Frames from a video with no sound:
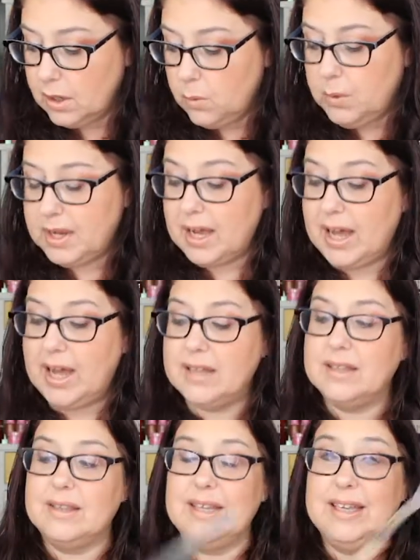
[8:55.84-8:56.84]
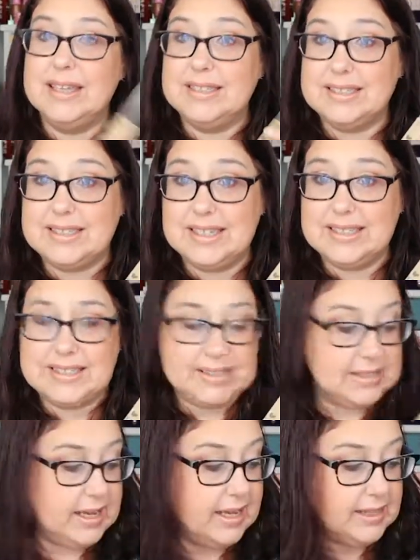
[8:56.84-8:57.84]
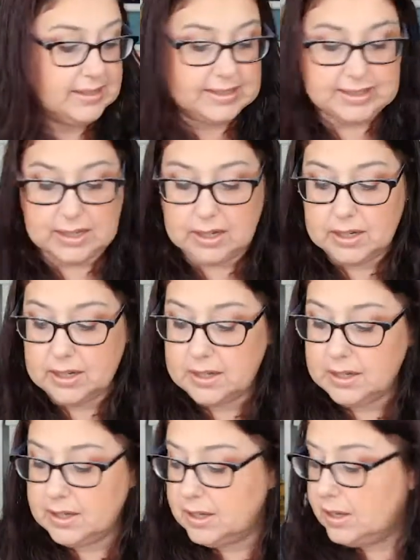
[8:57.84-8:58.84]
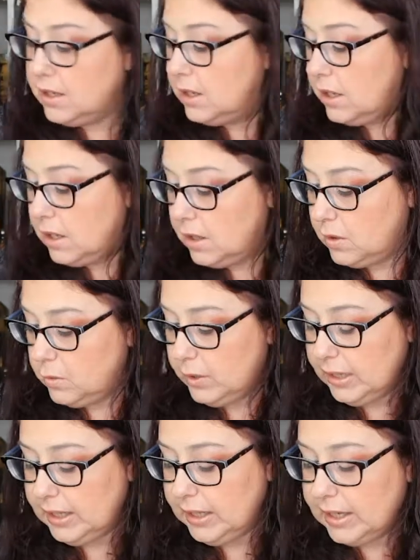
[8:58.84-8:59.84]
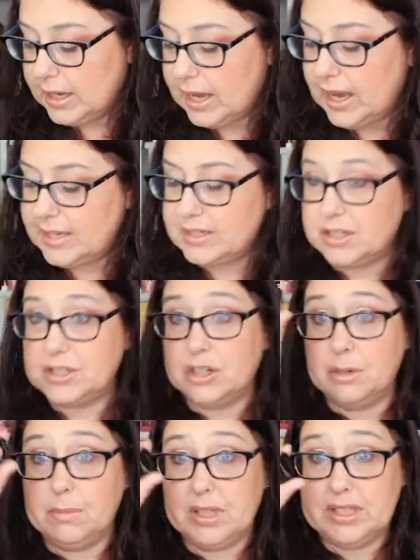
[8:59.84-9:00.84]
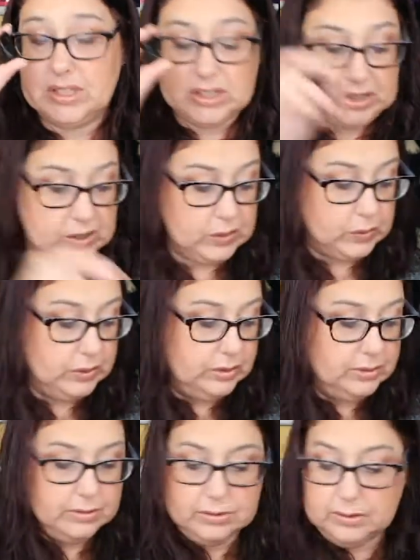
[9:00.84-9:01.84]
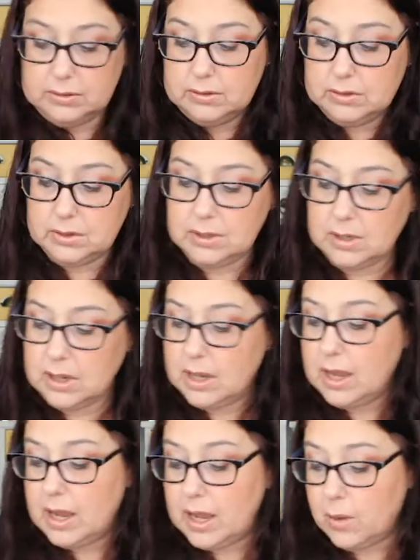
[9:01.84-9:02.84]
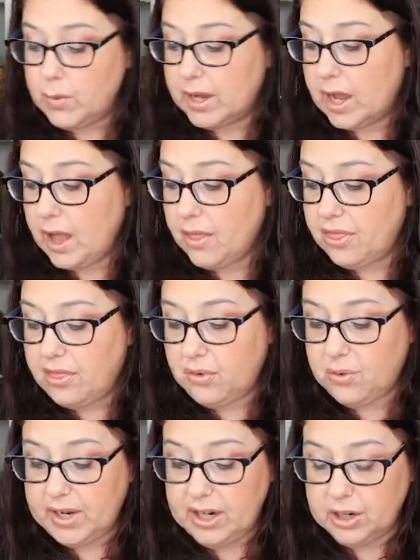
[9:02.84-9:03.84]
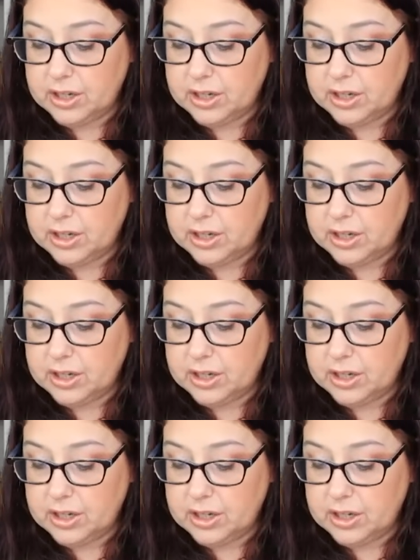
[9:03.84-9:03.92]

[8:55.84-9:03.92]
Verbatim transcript: We got the incense sticks. We got the tourmaline stone. And we got three